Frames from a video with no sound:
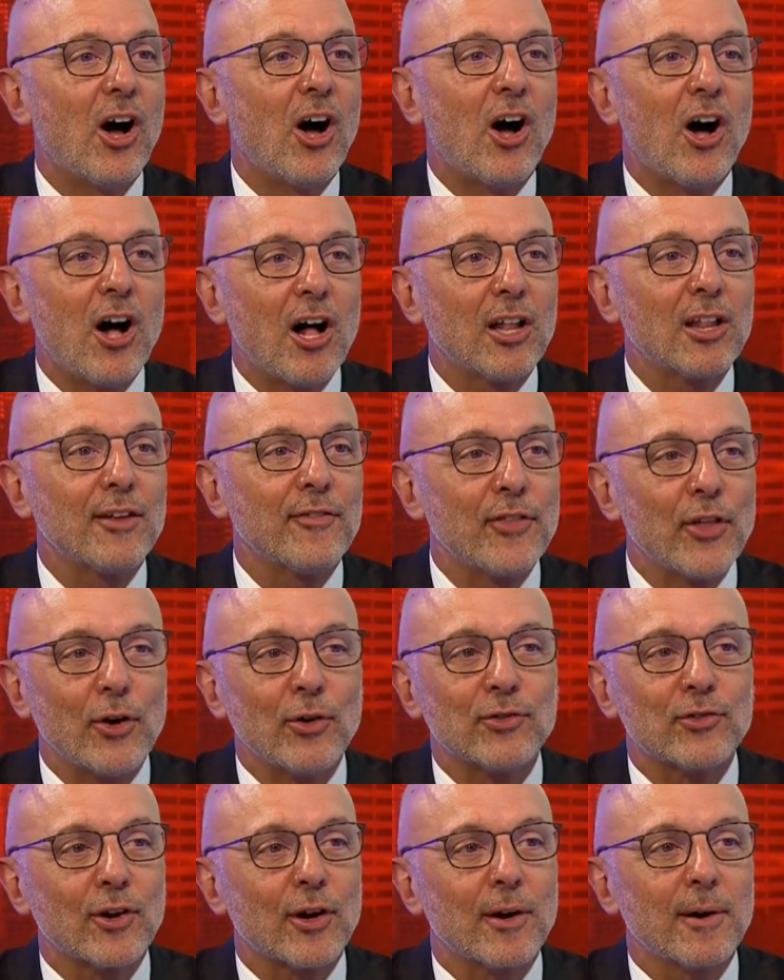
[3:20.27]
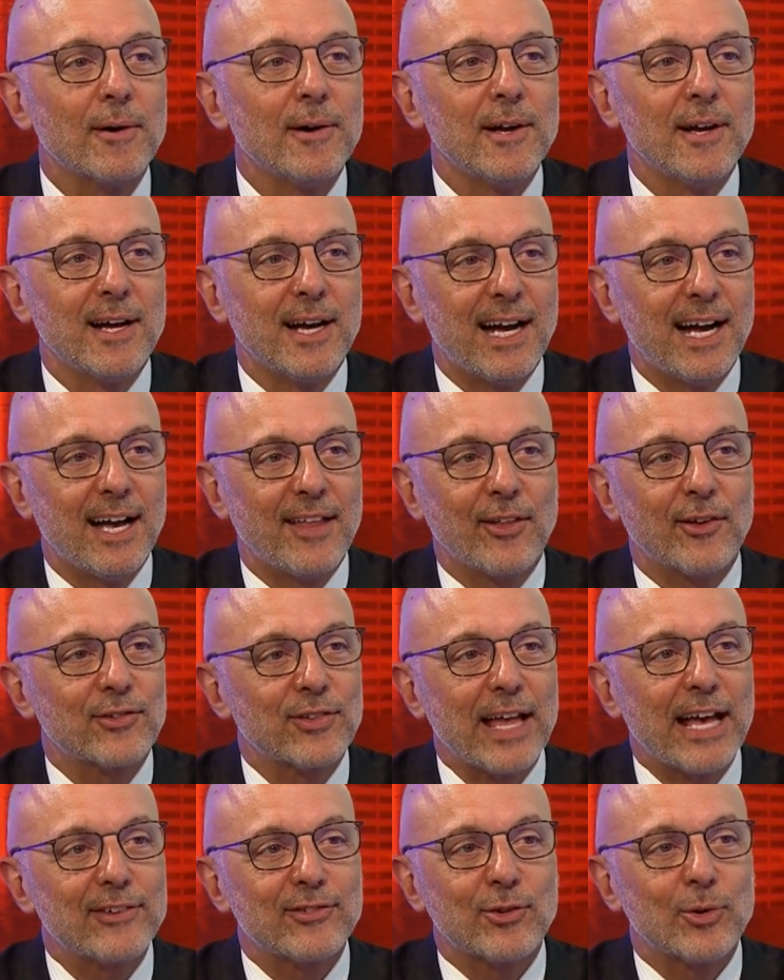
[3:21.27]
All of those are uh,
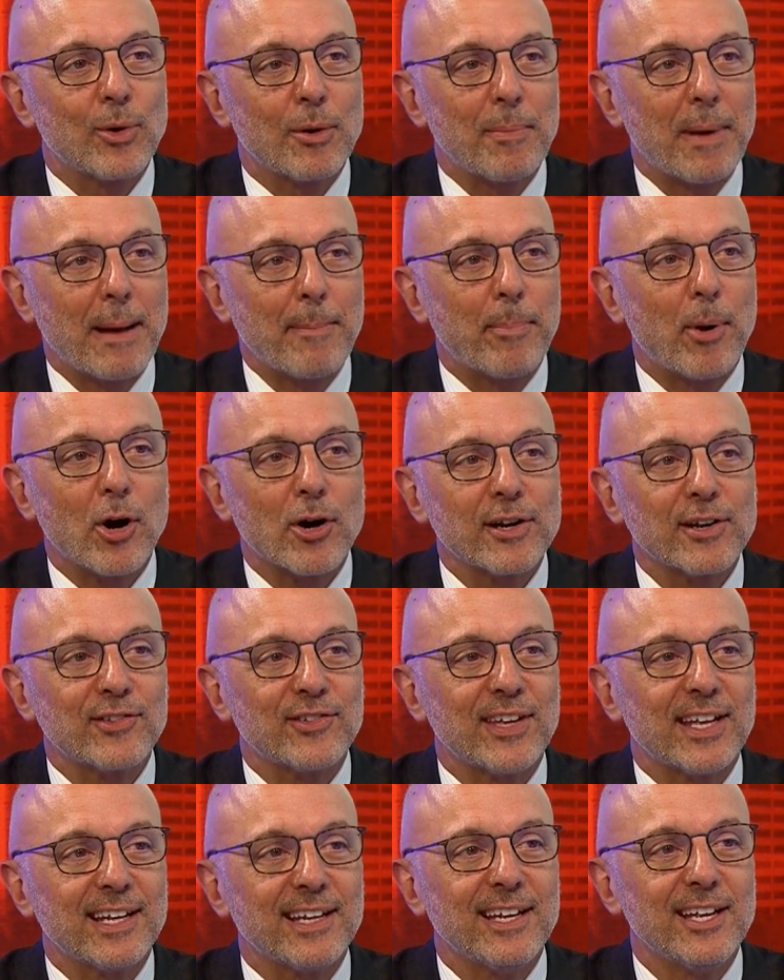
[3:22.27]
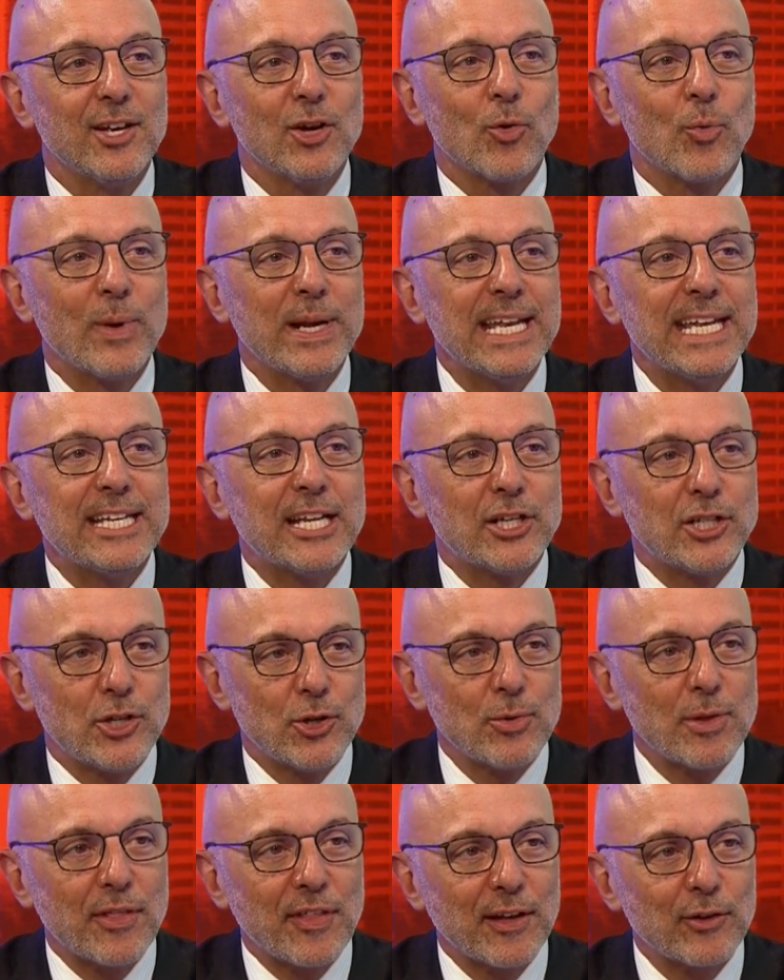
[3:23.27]
those last two are bipartisan. We need to
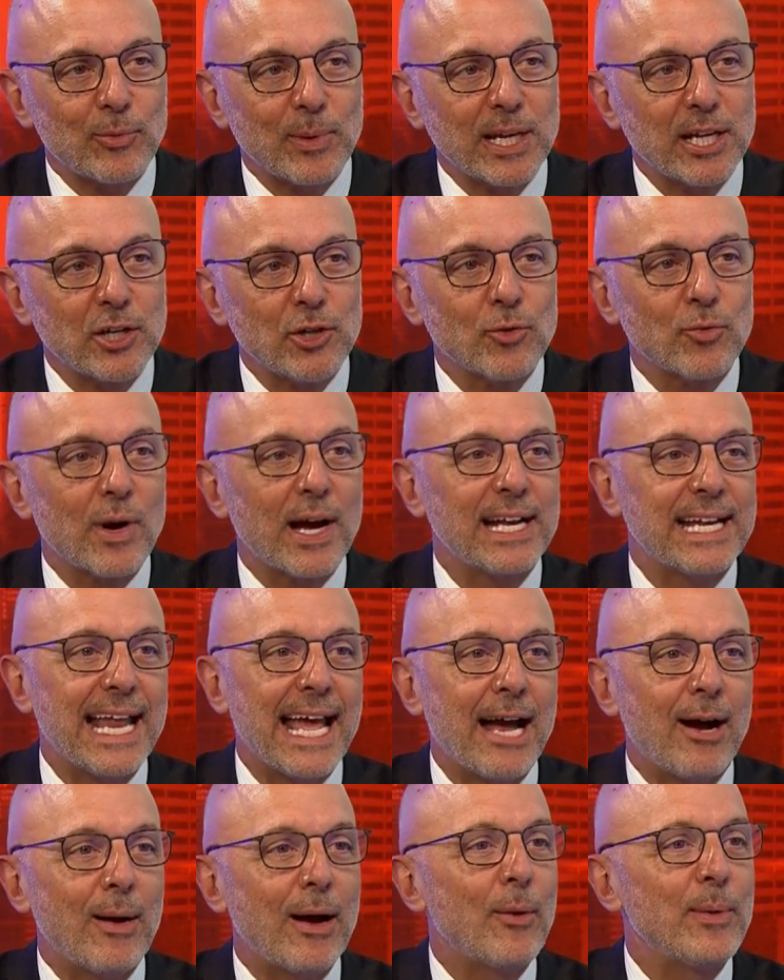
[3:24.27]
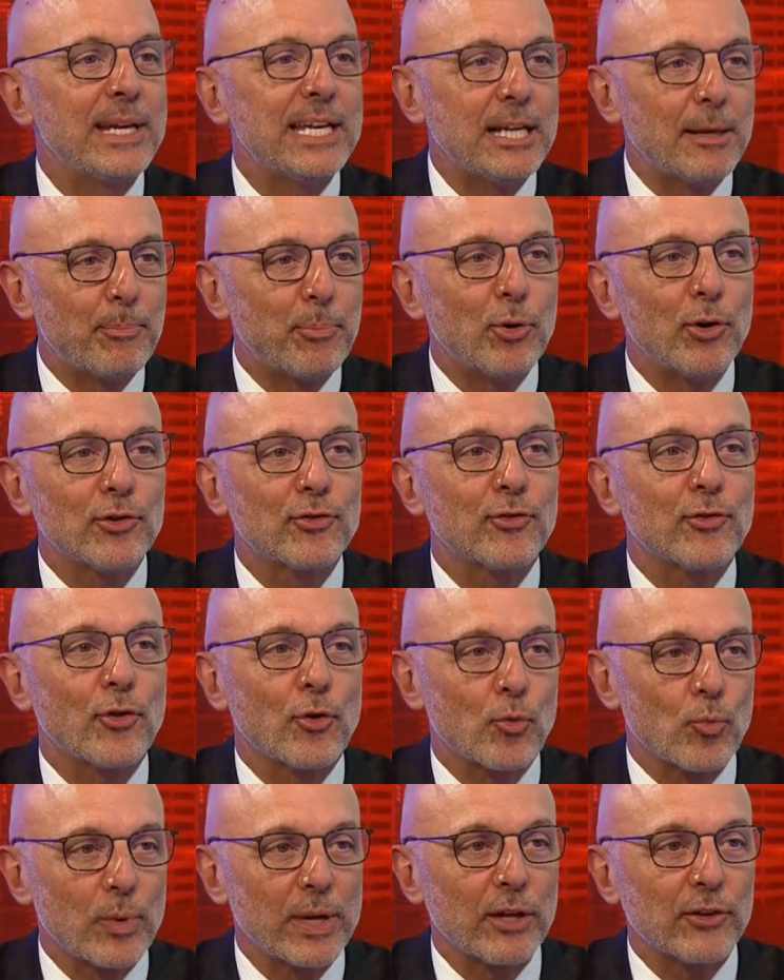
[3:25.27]
do the things we can do right now, and we need to push for
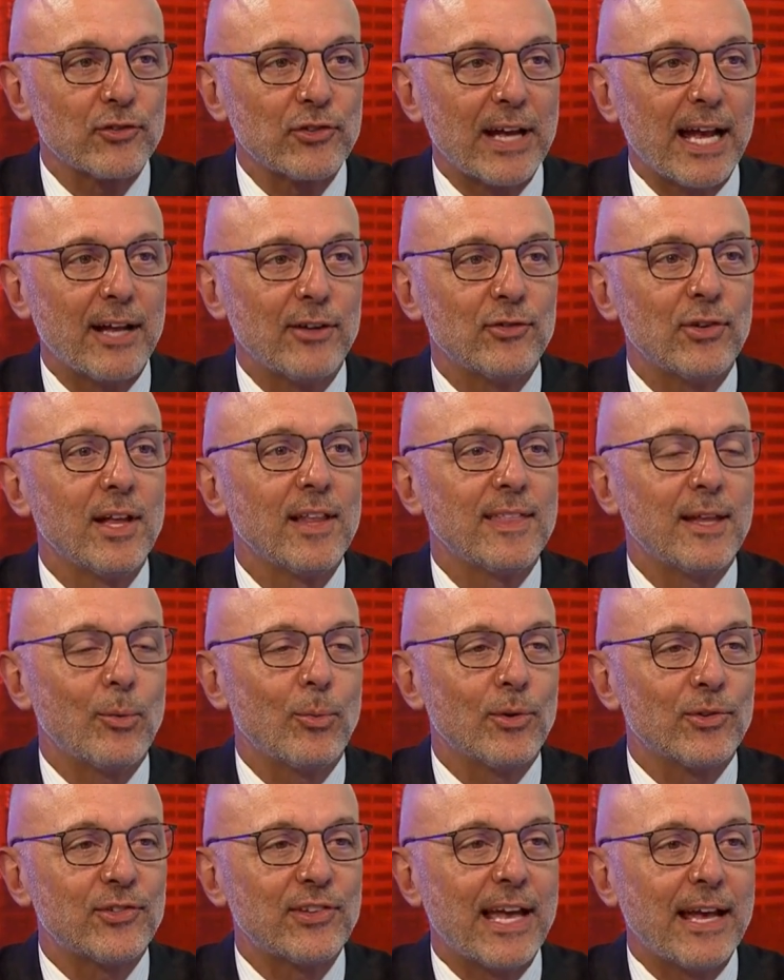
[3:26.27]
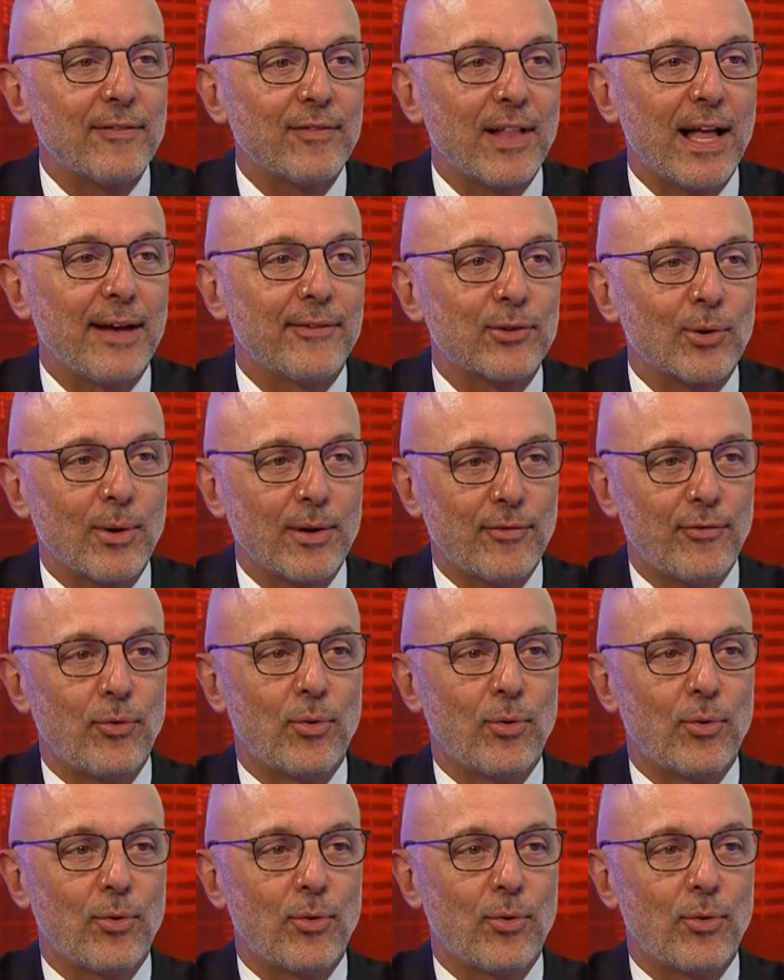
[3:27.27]
the real change that will save lives going